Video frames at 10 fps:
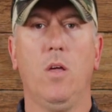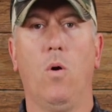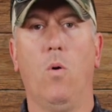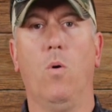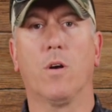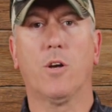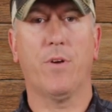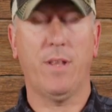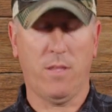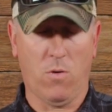or
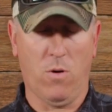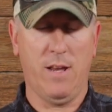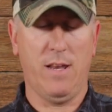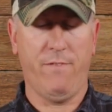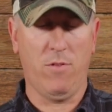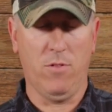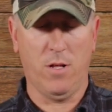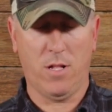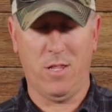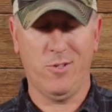crank the cord. And if you
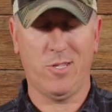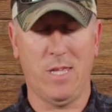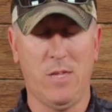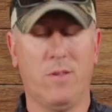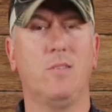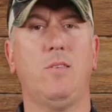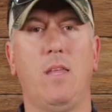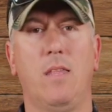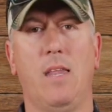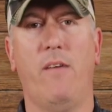look closely, you can
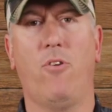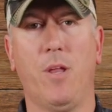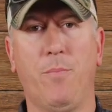see that I've already